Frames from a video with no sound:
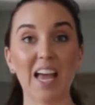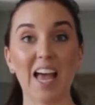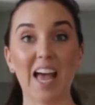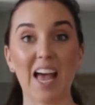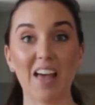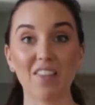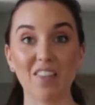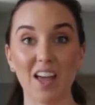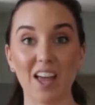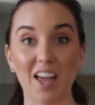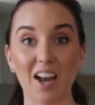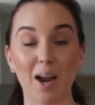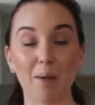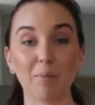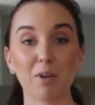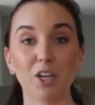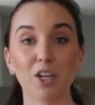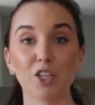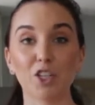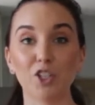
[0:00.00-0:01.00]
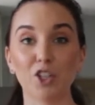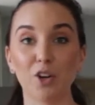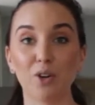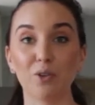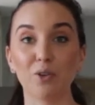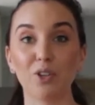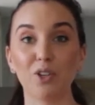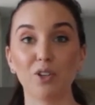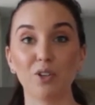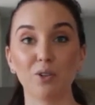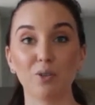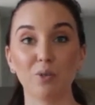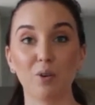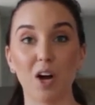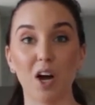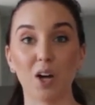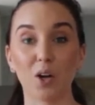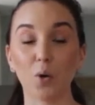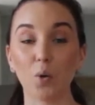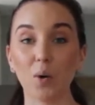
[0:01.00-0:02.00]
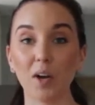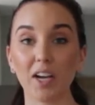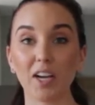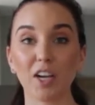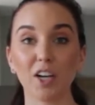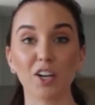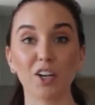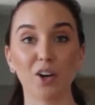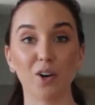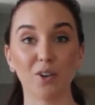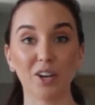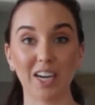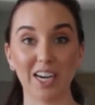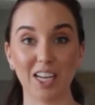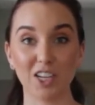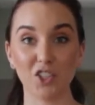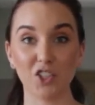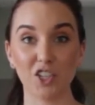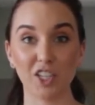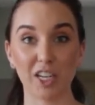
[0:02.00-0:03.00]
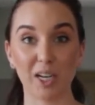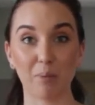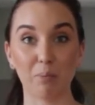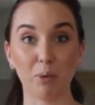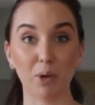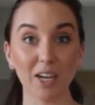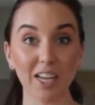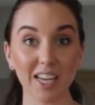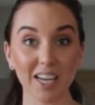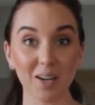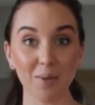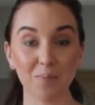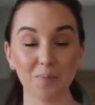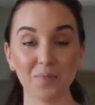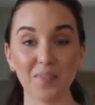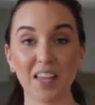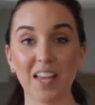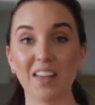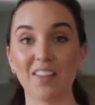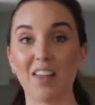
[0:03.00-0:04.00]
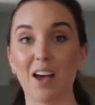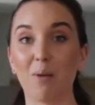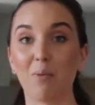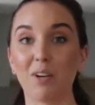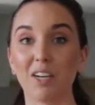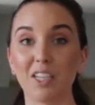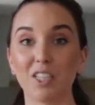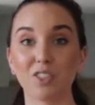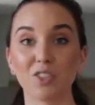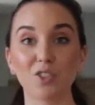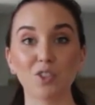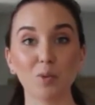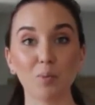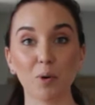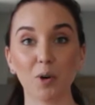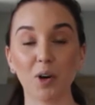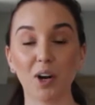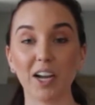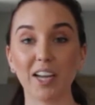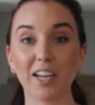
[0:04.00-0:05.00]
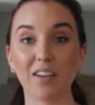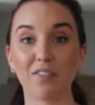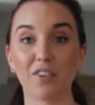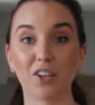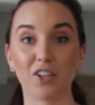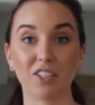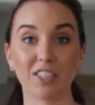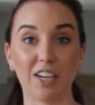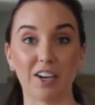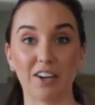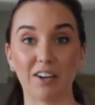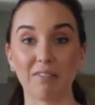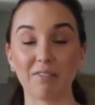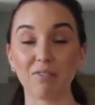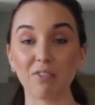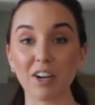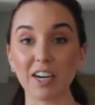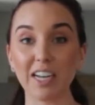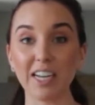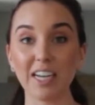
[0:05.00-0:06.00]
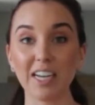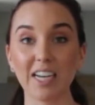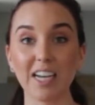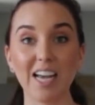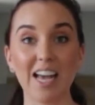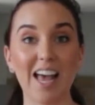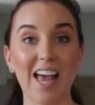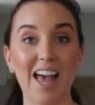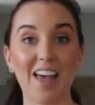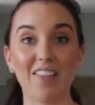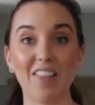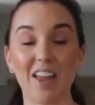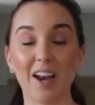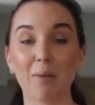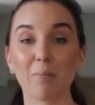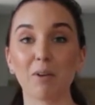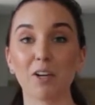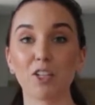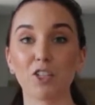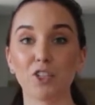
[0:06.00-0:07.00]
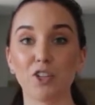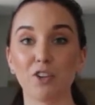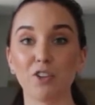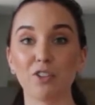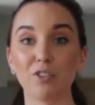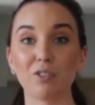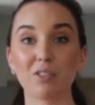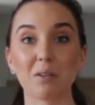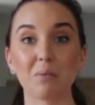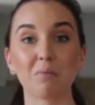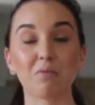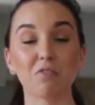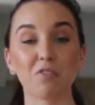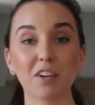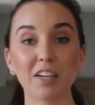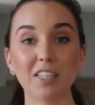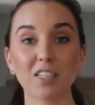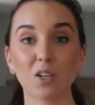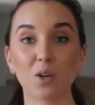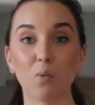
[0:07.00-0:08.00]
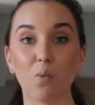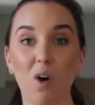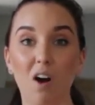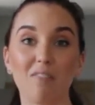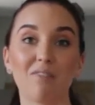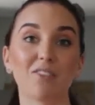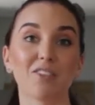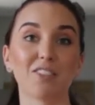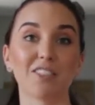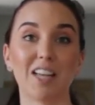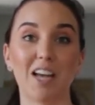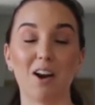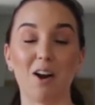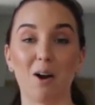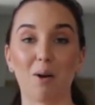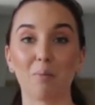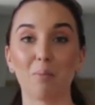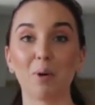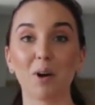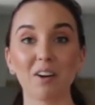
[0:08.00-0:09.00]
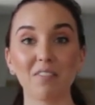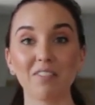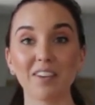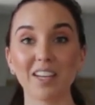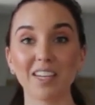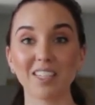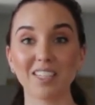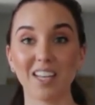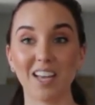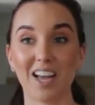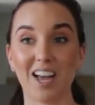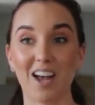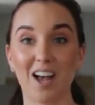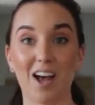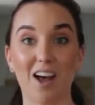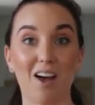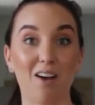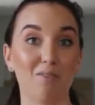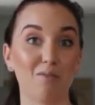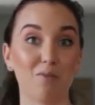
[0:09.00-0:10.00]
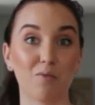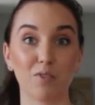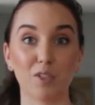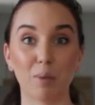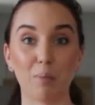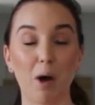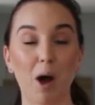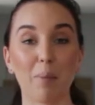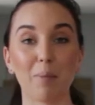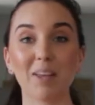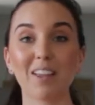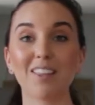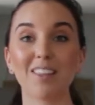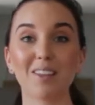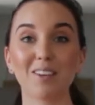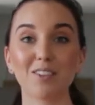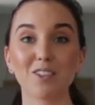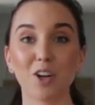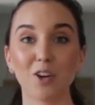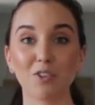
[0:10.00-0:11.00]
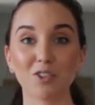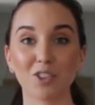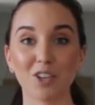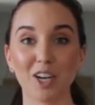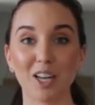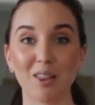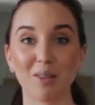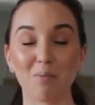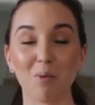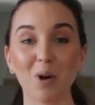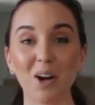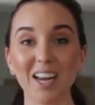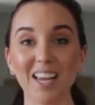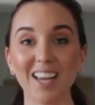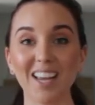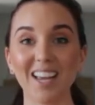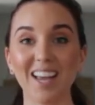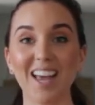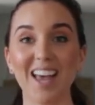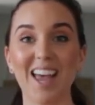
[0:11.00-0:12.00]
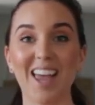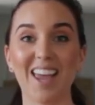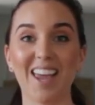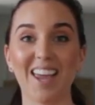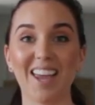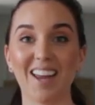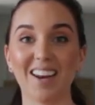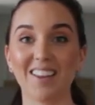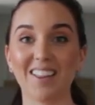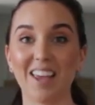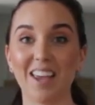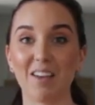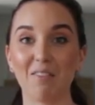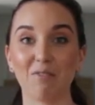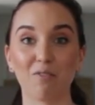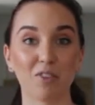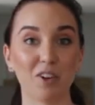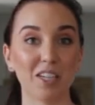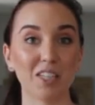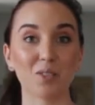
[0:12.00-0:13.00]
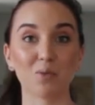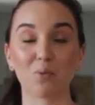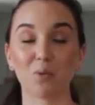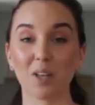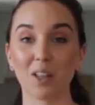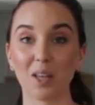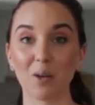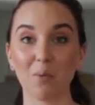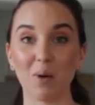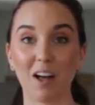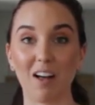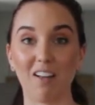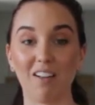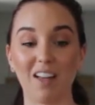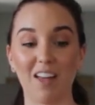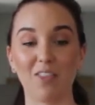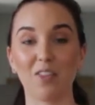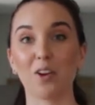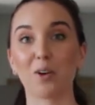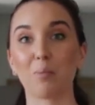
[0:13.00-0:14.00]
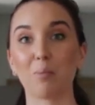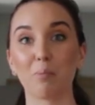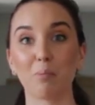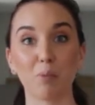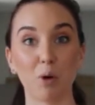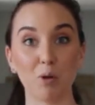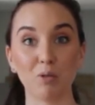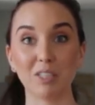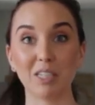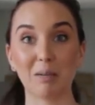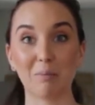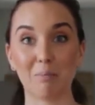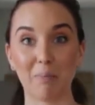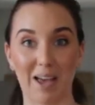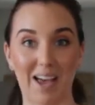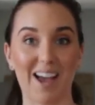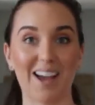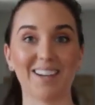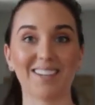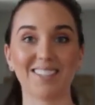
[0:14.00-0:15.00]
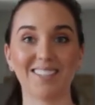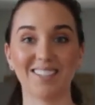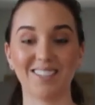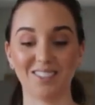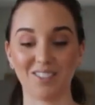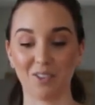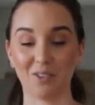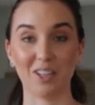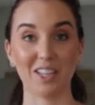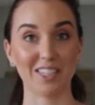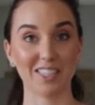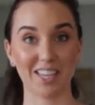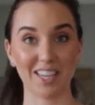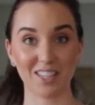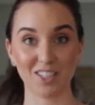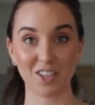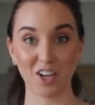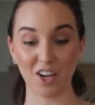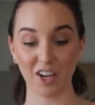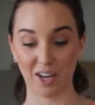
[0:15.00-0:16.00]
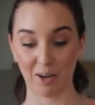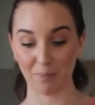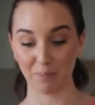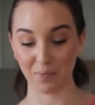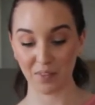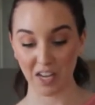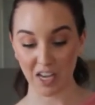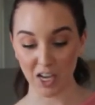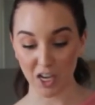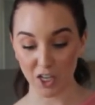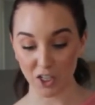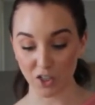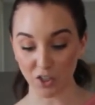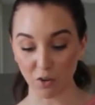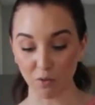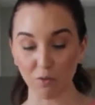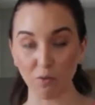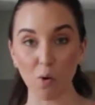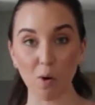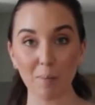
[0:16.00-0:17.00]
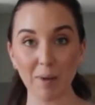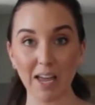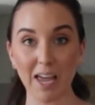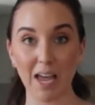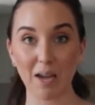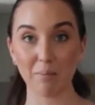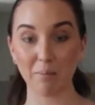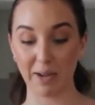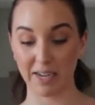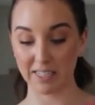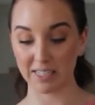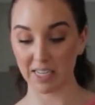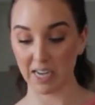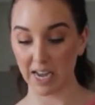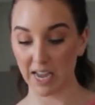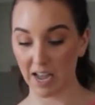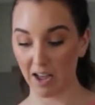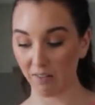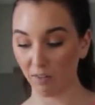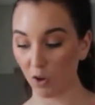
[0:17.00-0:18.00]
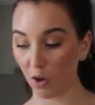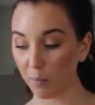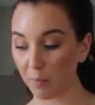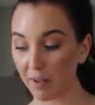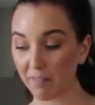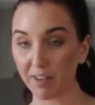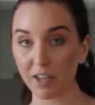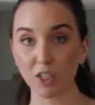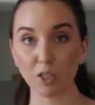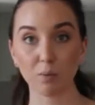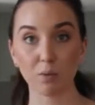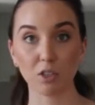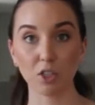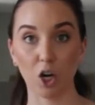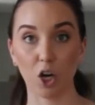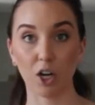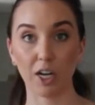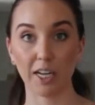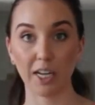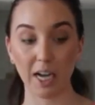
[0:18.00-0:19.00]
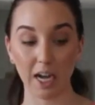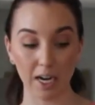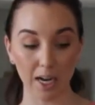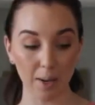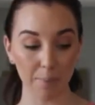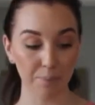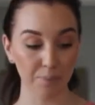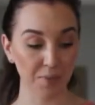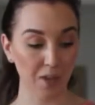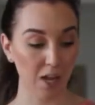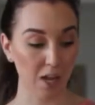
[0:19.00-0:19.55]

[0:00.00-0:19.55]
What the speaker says: And then I'm going to show you a quick coconut chia pudding. That one is super great if you're dairy free. And then I'm going to show you some freezer waffles that are perfect to pop in the toaster in the morning, and they freeze really well and they're protein packed. So let's get started. So for my egg bites, I have all my vegetables already cut up.